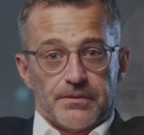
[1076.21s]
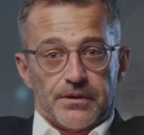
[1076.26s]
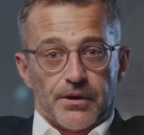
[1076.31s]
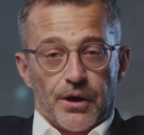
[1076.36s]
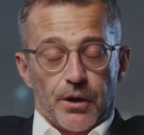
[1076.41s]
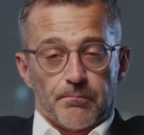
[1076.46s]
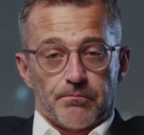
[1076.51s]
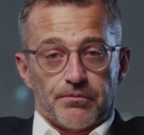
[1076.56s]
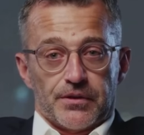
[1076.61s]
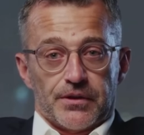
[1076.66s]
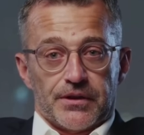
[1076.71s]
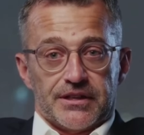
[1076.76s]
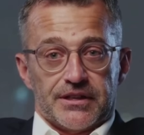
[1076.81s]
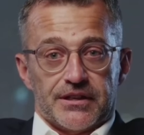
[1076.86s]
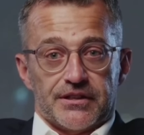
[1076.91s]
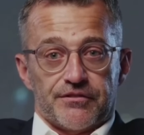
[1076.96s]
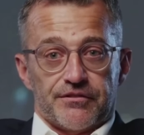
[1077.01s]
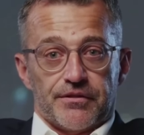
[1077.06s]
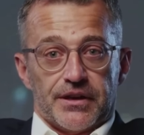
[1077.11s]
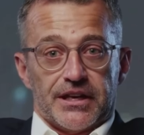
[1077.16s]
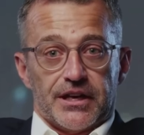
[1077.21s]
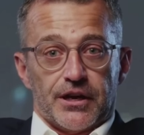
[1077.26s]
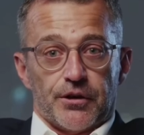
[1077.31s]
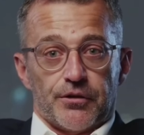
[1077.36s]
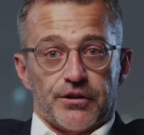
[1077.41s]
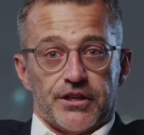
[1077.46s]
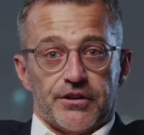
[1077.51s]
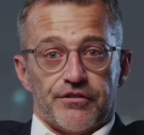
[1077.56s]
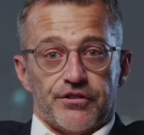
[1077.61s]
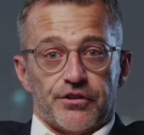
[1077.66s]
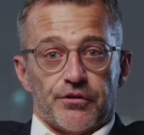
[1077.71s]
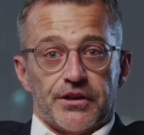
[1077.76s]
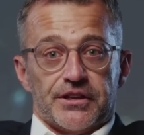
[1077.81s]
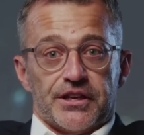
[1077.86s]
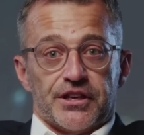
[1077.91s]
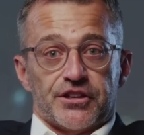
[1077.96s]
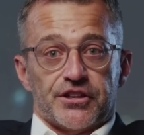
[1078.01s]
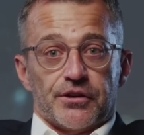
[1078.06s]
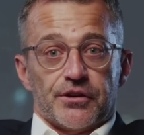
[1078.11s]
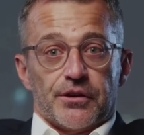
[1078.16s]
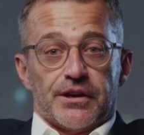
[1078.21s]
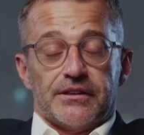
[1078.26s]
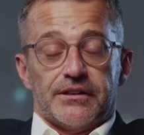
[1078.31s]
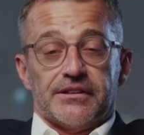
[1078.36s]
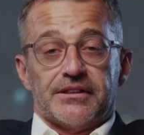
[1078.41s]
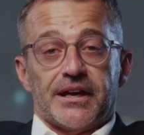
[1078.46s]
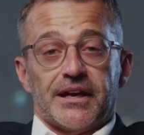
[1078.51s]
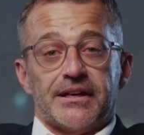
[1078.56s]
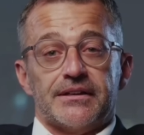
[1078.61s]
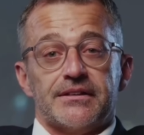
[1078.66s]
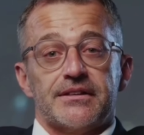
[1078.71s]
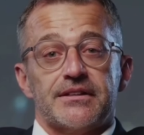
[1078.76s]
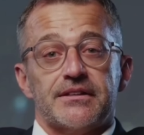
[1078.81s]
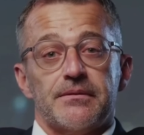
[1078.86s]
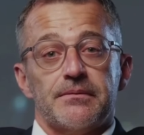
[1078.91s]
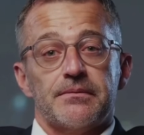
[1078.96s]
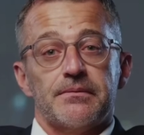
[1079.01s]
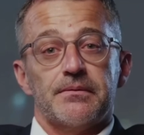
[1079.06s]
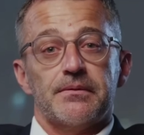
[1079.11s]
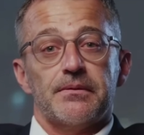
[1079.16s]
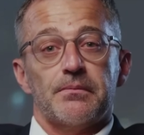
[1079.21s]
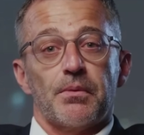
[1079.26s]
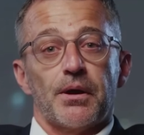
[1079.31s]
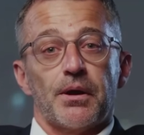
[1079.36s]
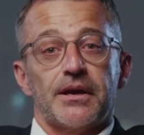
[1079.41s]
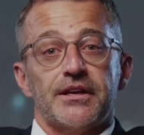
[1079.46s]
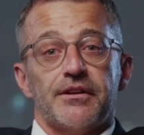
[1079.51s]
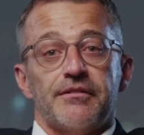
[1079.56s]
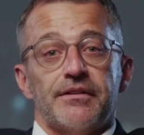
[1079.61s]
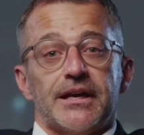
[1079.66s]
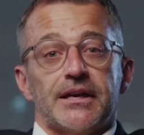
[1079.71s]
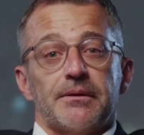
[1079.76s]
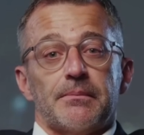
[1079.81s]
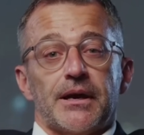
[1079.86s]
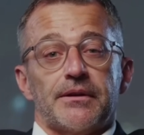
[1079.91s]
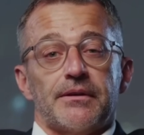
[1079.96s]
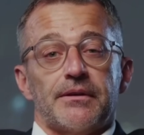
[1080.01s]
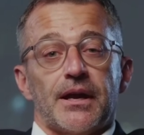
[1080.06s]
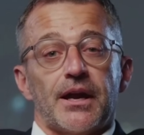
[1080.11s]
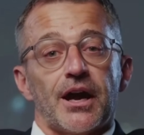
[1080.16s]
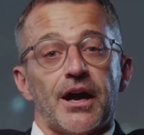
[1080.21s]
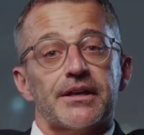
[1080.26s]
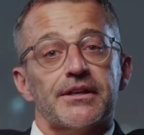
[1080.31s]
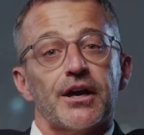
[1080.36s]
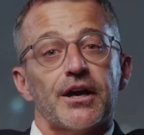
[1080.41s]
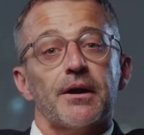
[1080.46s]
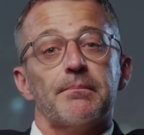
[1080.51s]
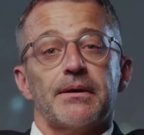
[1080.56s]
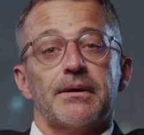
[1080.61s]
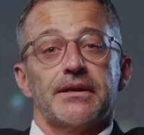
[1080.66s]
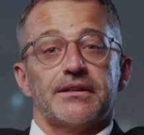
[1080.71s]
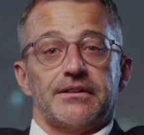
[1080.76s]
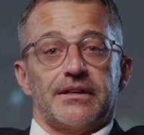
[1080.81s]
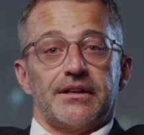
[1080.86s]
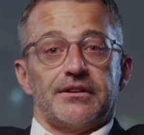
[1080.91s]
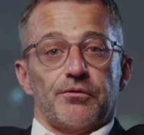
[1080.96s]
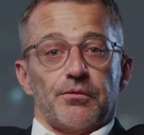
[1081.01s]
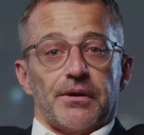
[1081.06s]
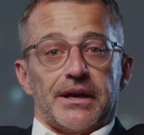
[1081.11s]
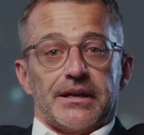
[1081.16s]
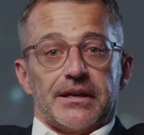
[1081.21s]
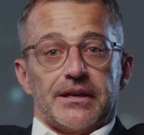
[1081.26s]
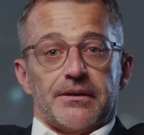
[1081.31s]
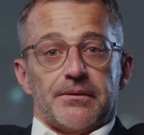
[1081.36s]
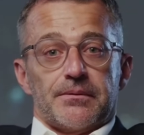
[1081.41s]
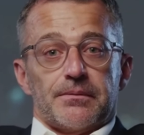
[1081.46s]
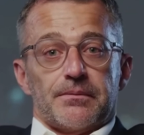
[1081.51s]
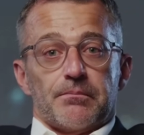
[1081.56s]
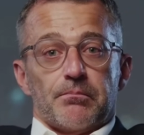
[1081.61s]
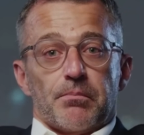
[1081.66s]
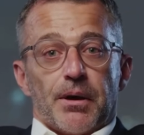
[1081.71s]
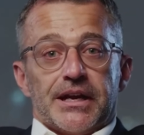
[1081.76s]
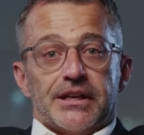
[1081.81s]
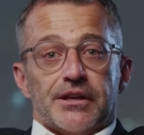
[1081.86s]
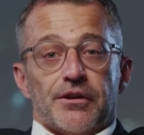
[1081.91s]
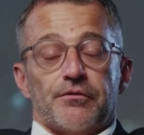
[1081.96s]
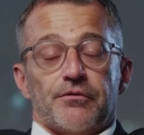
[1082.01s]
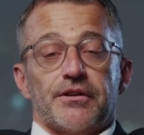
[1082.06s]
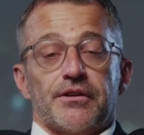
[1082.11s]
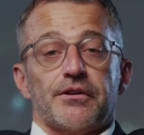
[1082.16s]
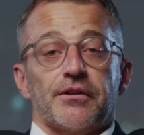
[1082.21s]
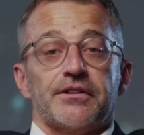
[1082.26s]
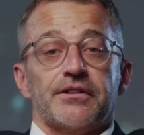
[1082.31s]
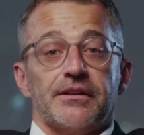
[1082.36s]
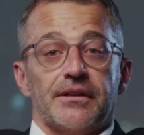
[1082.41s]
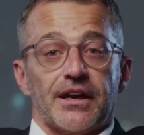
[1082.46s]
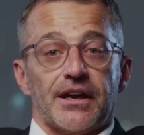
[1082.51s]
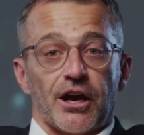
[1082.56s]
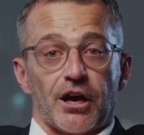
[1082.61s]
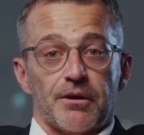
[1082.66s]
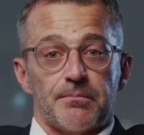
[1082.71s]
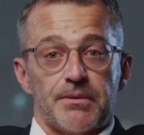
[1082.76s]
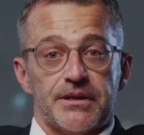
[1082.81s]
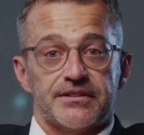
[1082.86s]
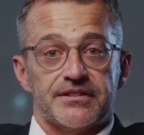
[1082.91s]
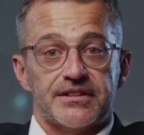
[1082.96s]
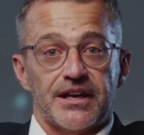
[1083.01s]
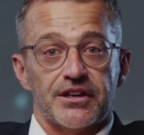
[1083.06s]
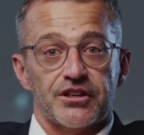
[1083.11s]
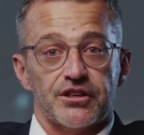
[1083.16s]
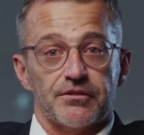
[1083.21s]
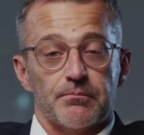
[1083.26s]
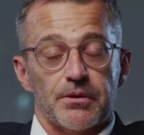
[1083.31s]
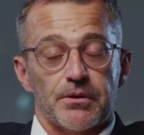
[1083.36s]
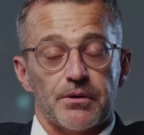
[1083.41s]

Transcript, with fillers: Hopefully this video gives you additional insights. What do you think about the hot topics this week? Write your views in the comments section